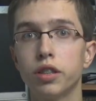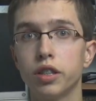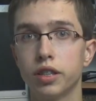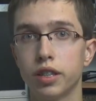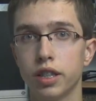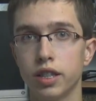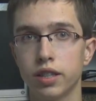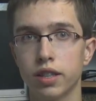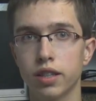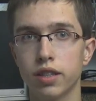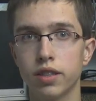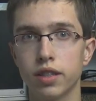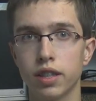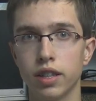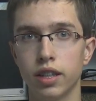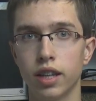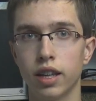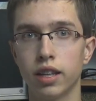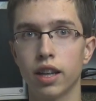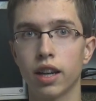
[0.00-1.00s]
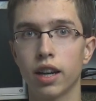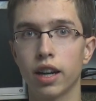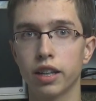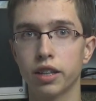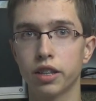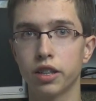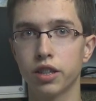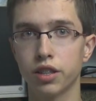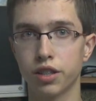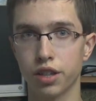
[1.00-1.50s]
resistance in an
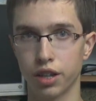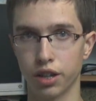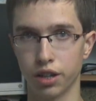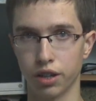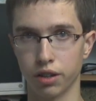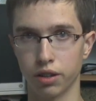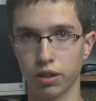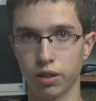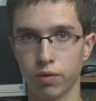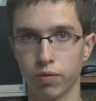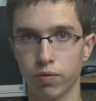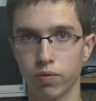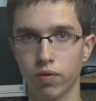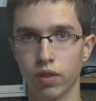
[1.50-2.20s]
electric circuit?